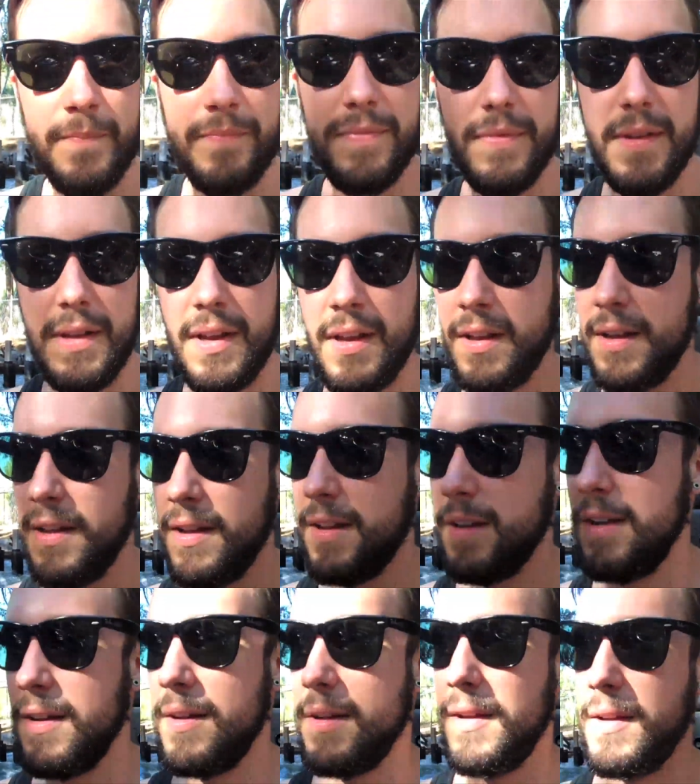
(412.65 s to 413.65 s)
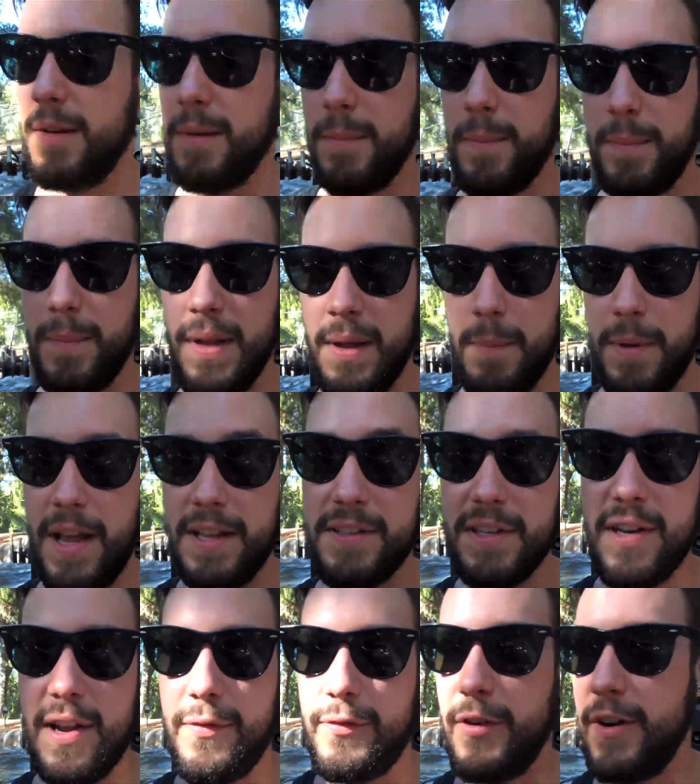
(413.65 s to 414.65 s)
You grew up. Yeah. that's
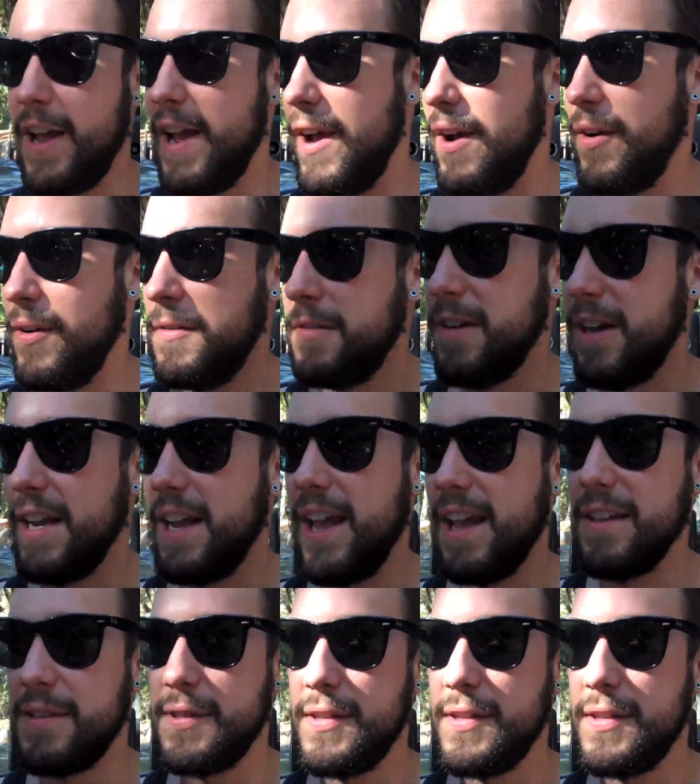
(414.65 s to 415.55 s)
enough for now, I guess.